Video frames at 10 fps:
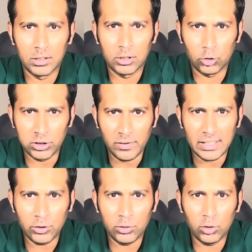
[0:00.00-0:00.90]
Social
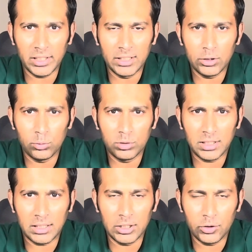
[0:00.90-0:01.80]
factors look into the
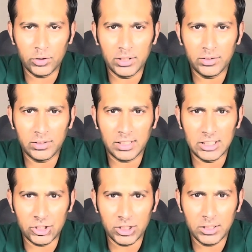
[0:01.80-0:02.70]
country's
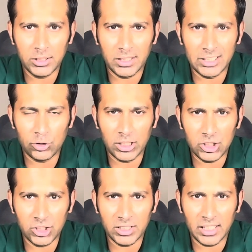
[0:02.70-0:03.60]
culture,
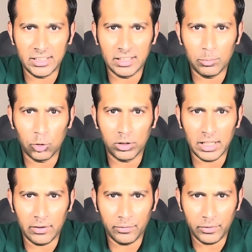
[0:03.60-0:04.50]
education, and
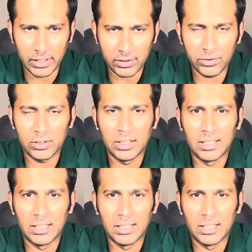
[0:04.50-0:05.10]
demographics.